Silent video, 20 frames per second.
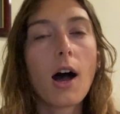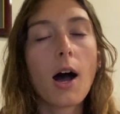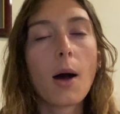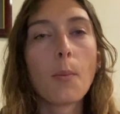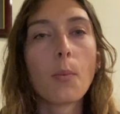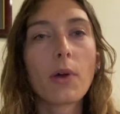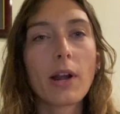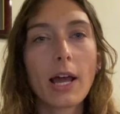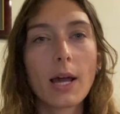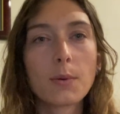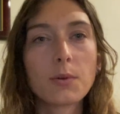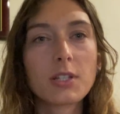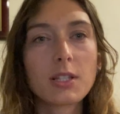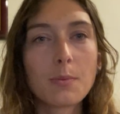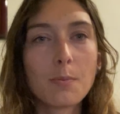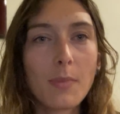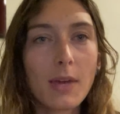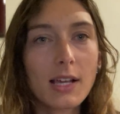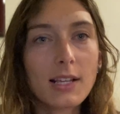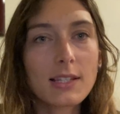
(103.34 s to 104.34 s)
when I was
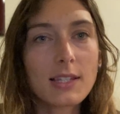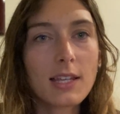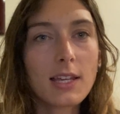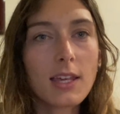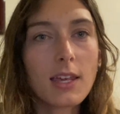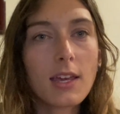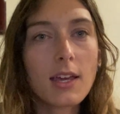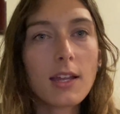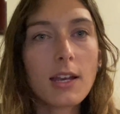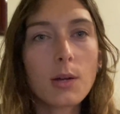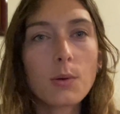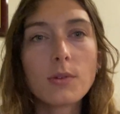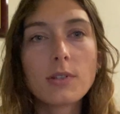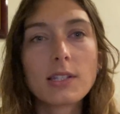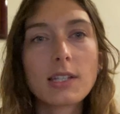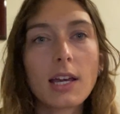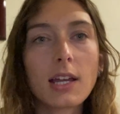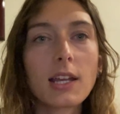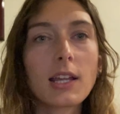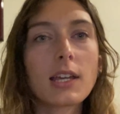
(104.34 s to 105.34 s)
mixing it, it was
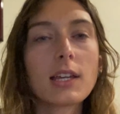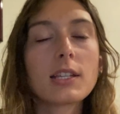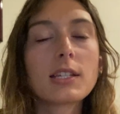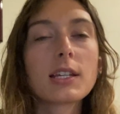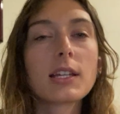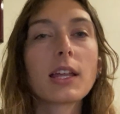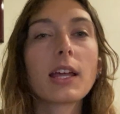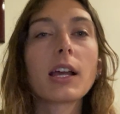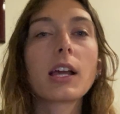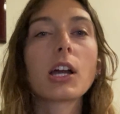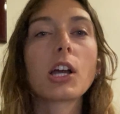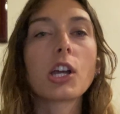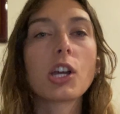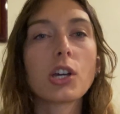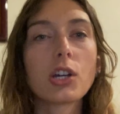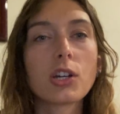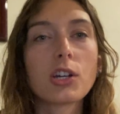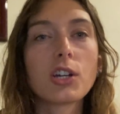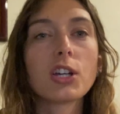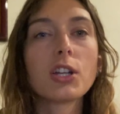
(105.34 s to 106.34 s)
getting into like a
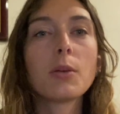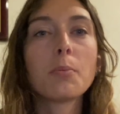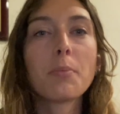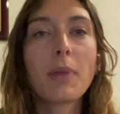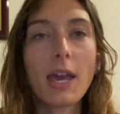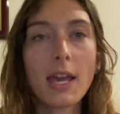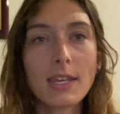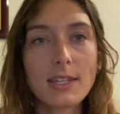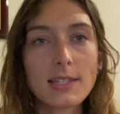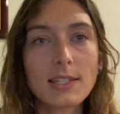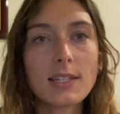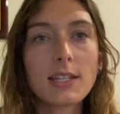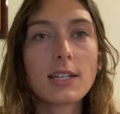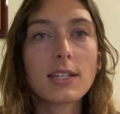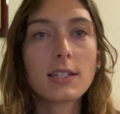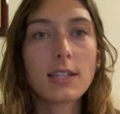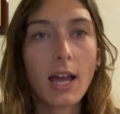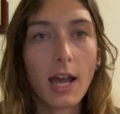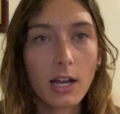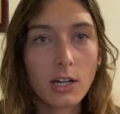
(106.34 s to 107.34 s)
good pasty
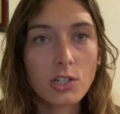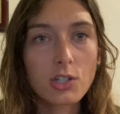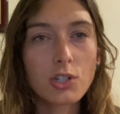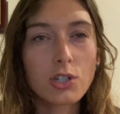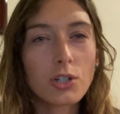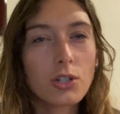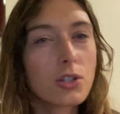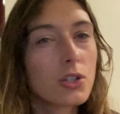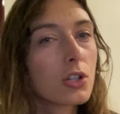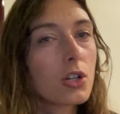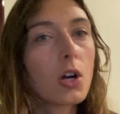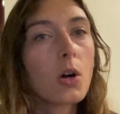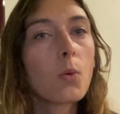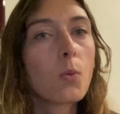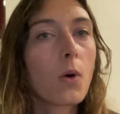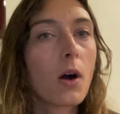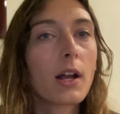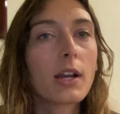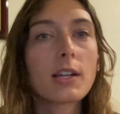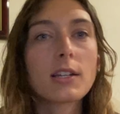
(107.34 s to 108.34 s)
texture. You don't
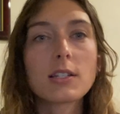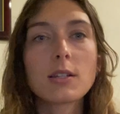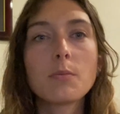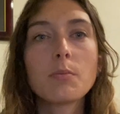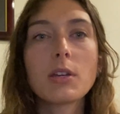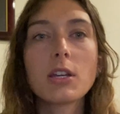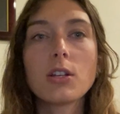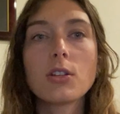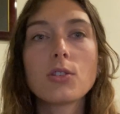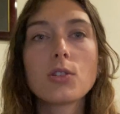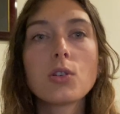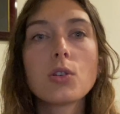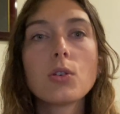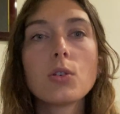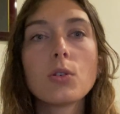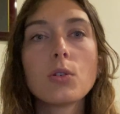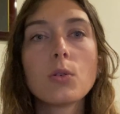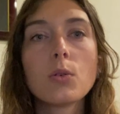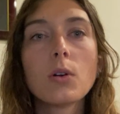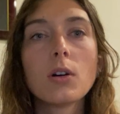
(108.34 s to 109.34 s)
want it to be
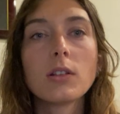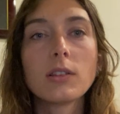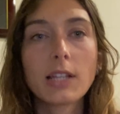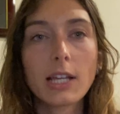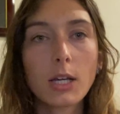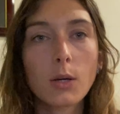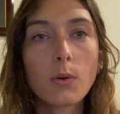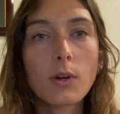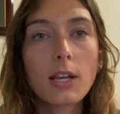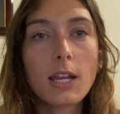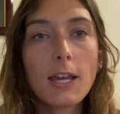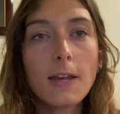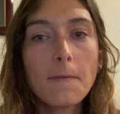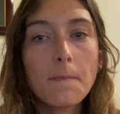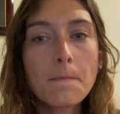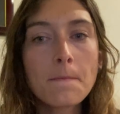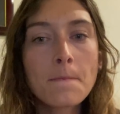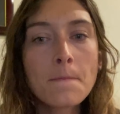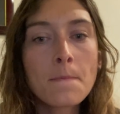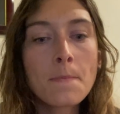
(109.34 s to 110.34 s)
too
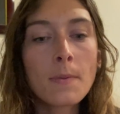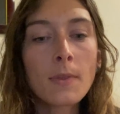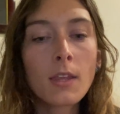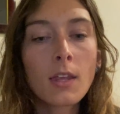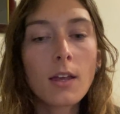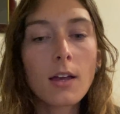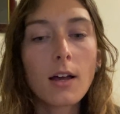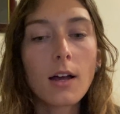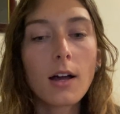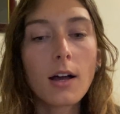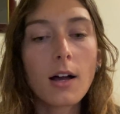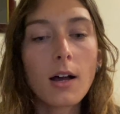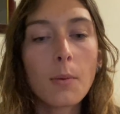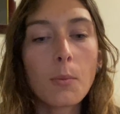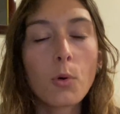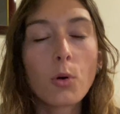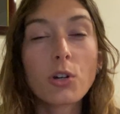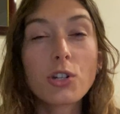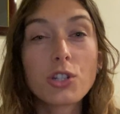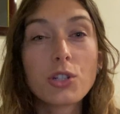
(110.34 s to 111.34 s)
liquidy
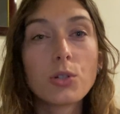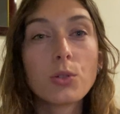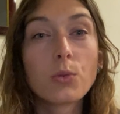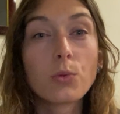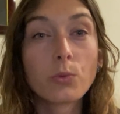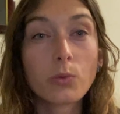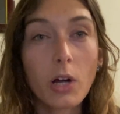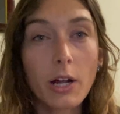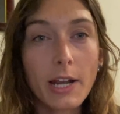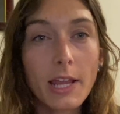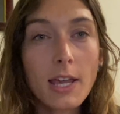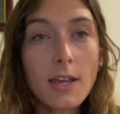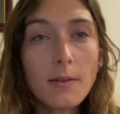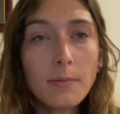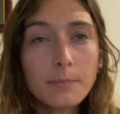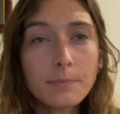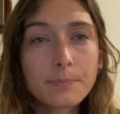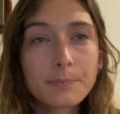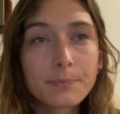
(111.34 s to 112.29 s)
or too runny,